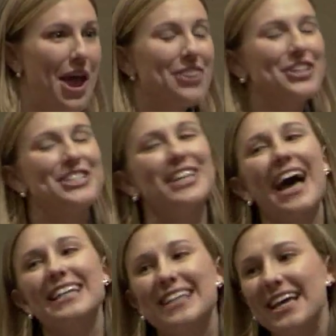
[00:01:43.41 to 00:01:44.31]
There's
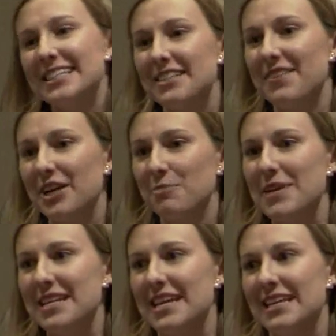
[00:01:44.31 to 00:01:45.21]
not tons of
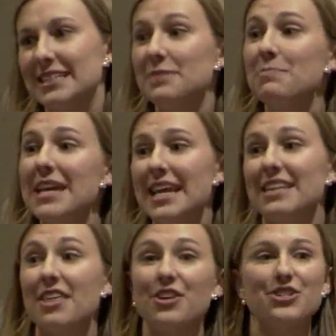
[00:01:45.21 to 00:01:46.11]
intermediates, meaning
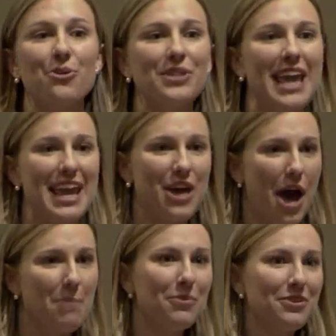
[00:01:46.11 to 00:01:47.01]
that there's only a
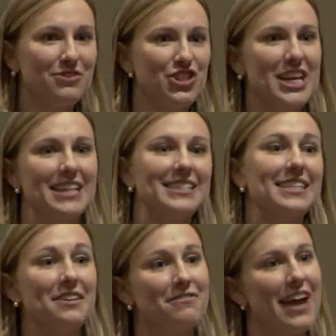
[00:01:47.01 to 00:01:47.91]
couple of genes
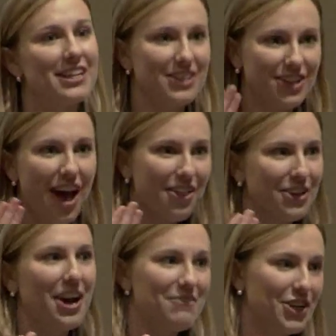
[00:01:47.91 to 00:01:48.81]
that affect the
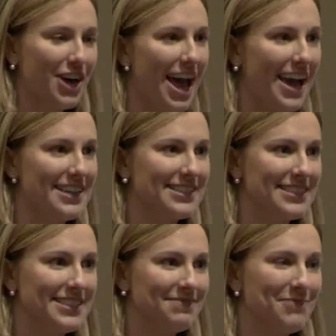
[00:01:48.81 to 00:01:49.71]
color of your eyes.